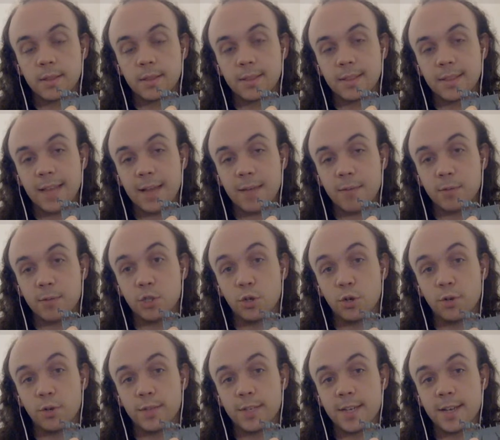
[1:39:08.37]
That was
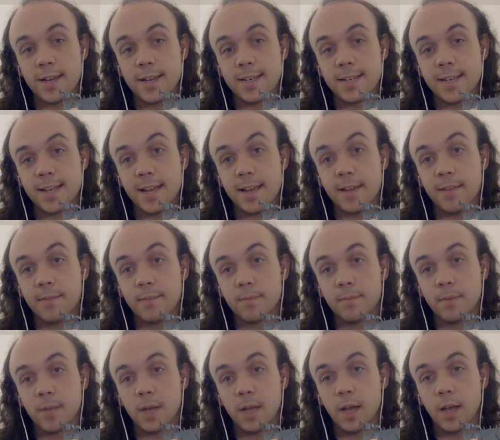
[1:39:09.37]
sort of the idea.
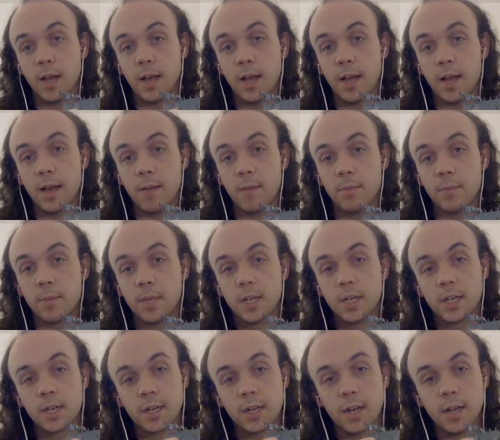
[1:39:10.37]

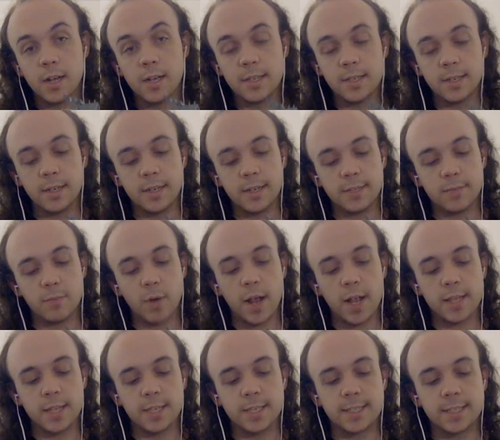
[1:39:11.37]
Because it's
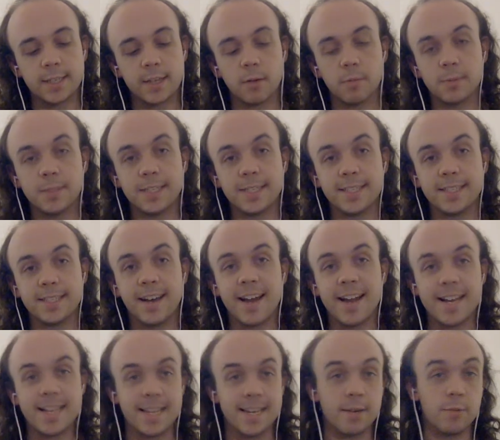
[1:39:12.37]
rather than sculpting
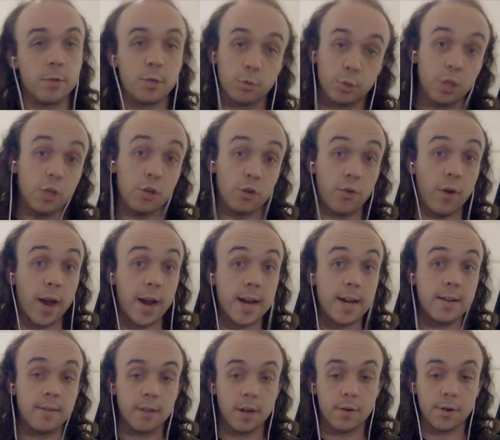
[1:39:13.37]
tiling, which would look
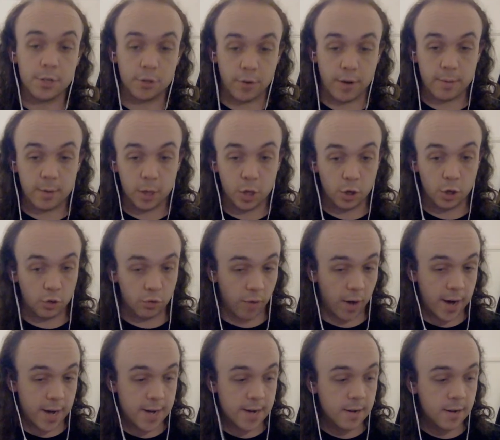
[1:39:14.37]
great, don't disagree, would look
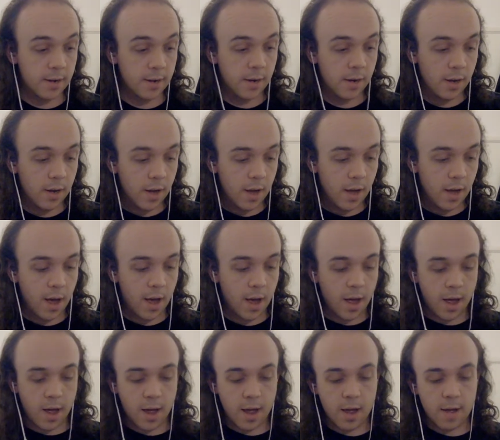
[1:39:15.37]
great.
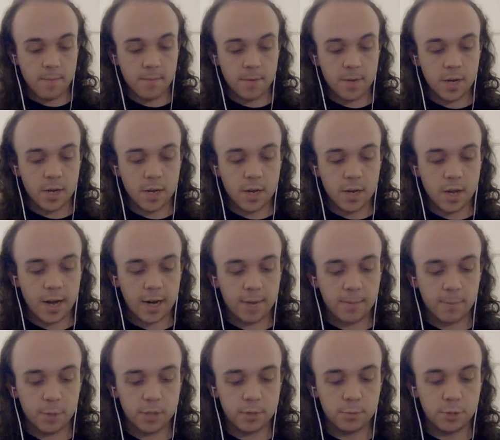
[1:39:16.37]
I can
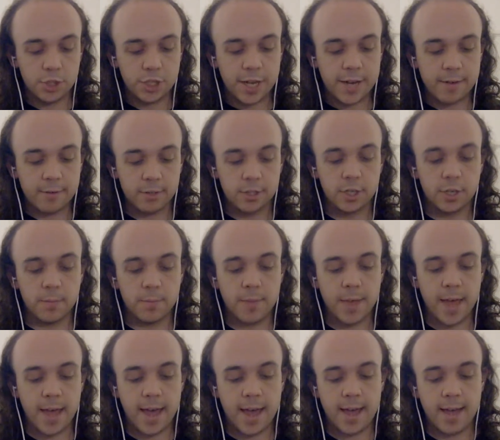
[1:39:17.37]
put some shields up
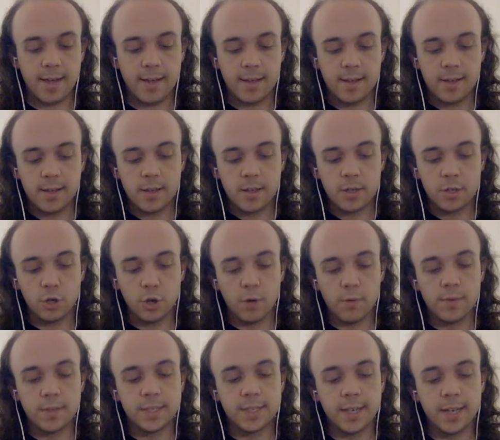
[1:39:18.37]
there, sort
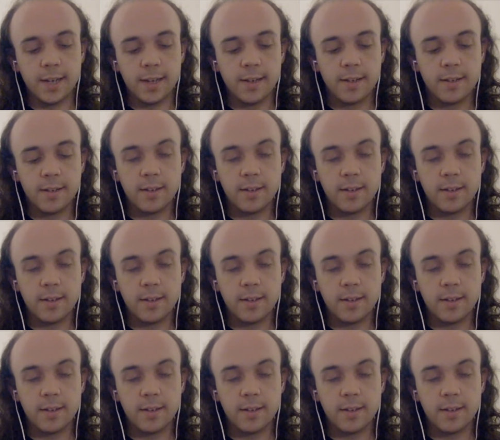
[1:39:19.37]
of as a